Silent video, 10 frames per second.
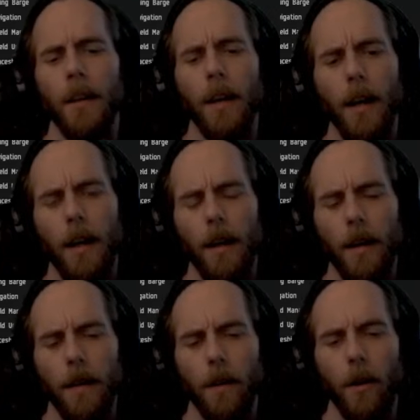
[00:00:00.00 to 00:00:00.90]

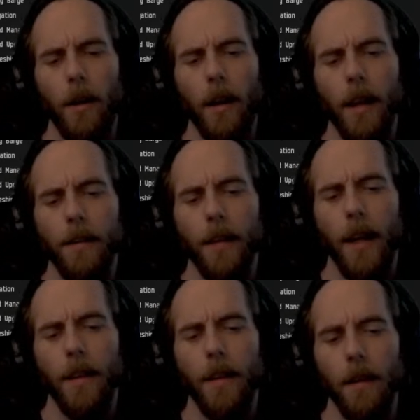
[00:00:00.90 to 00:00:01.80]

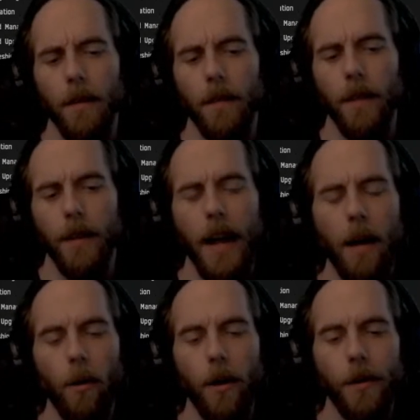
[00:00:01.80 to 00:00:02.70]
the
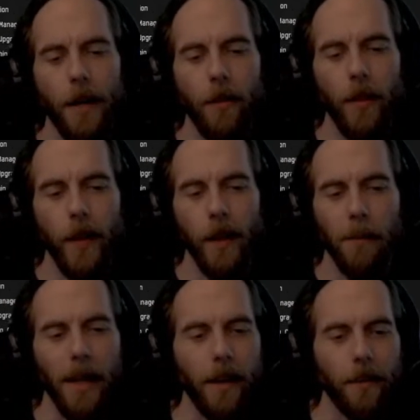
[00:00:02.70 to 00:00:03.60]
towers and everything
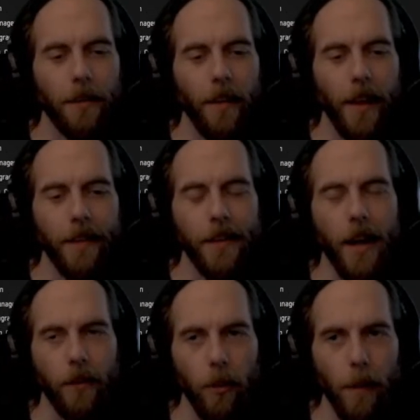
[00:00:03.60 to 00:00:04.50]
make it so that that's
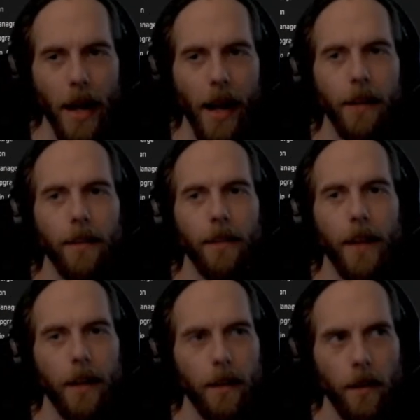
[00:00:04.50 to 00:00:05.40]
not too bad.
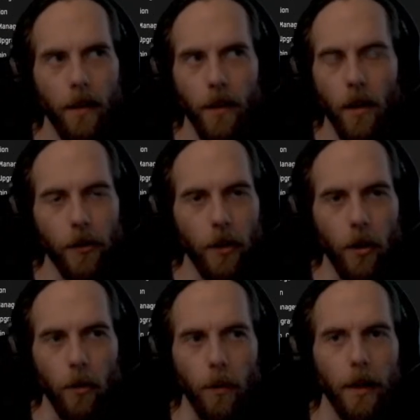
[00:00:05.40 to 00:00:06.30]
They're
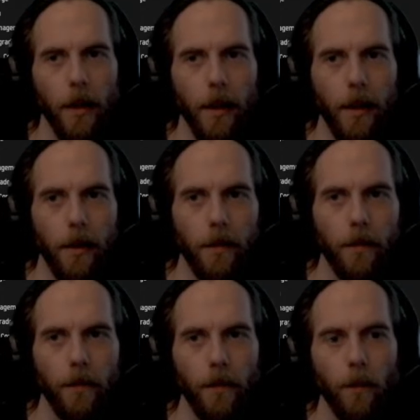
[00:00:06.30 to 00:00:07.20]
also
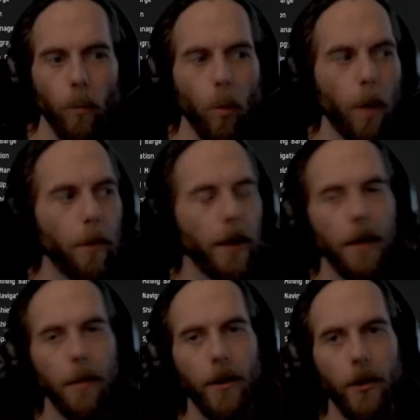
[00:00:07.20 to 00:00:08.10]
warp
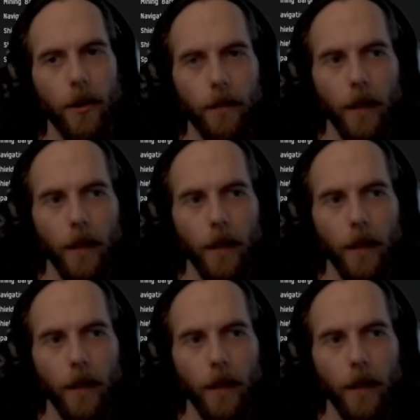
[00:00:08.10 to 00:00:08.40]
inhibitor.